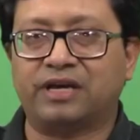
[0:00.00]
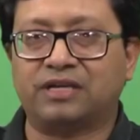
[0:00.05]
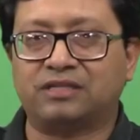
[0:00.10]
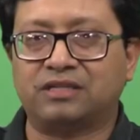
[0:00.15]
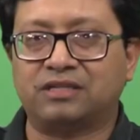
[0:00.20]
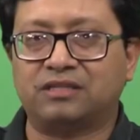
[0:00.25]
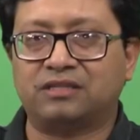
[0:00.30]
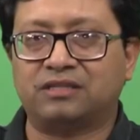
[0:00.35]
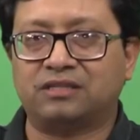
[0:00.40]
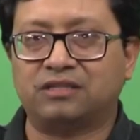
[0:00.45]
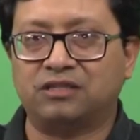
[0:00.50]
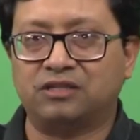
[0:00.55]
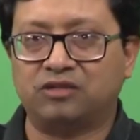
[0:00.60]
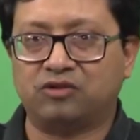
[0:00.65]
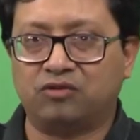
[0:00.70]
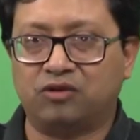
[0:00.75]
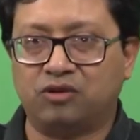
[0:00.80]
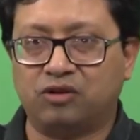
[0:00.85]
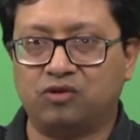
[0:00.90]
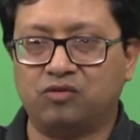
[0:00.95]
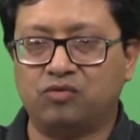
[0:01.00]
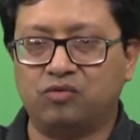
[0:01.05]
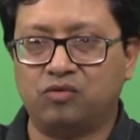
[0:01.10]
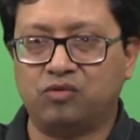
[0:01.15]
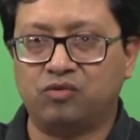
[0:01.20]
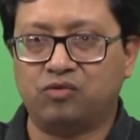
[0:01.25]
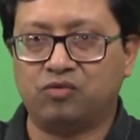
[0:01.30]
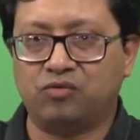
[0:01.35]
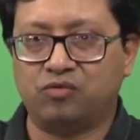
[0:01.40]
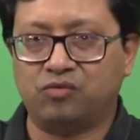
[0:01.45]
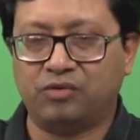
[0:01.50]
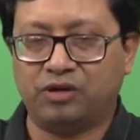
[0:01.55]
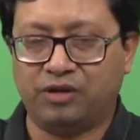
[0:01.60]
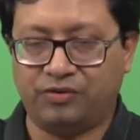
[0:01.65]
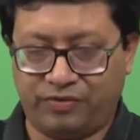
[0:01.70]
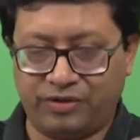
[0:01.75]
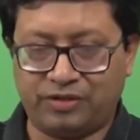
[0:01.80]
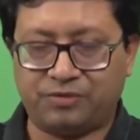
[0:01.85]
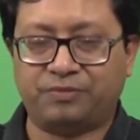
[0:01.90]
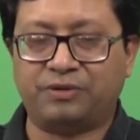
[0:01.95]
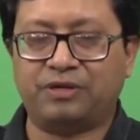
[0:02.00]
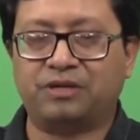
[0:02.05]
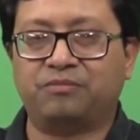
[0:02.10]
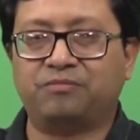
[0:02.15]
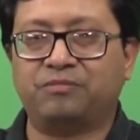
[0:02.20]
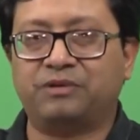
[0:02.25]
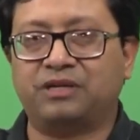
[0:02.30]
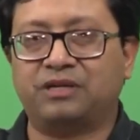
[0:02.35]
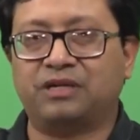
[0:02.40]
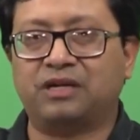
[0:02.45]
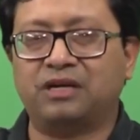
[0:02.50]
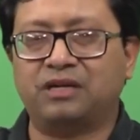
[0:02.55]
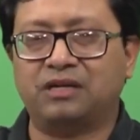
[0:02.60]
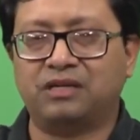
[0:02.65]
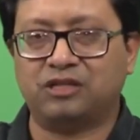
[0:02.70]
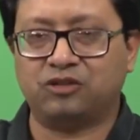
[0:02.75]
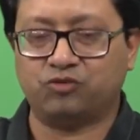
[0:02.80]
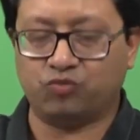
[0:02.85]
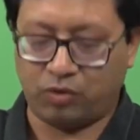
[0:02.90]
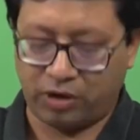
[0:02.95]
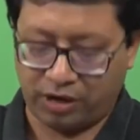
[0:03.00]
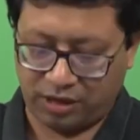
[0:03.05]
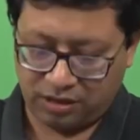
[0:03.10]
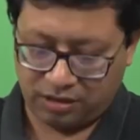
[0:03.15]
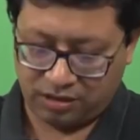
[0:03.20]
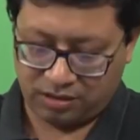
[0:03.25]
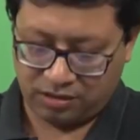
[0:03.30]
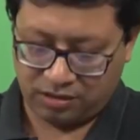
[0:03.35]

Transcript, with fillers: assets is equal to investment being done is one.